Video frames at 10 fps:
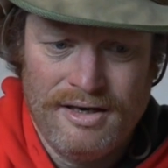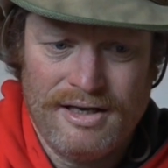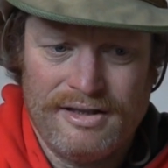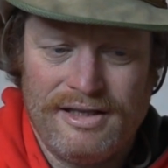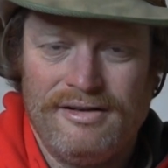
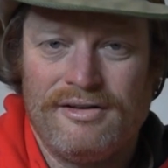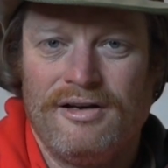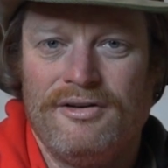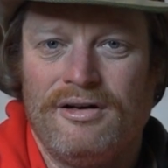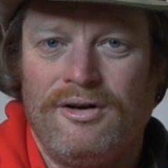Now these
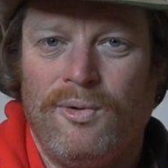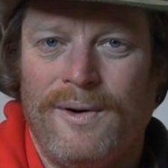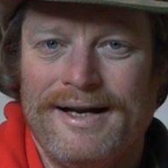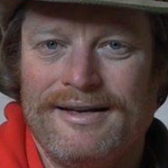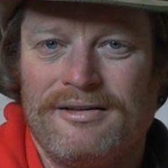are not
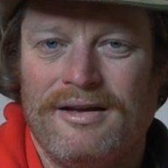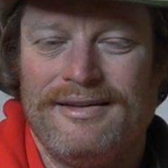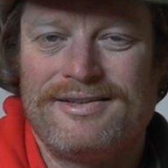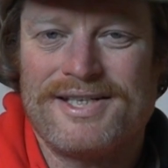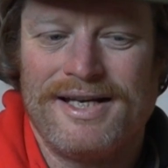quite
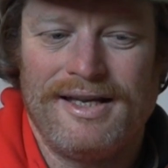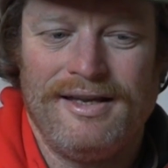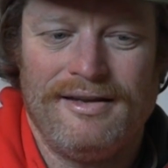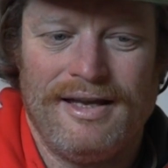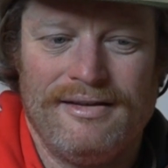as
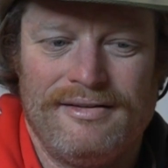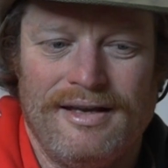chunky as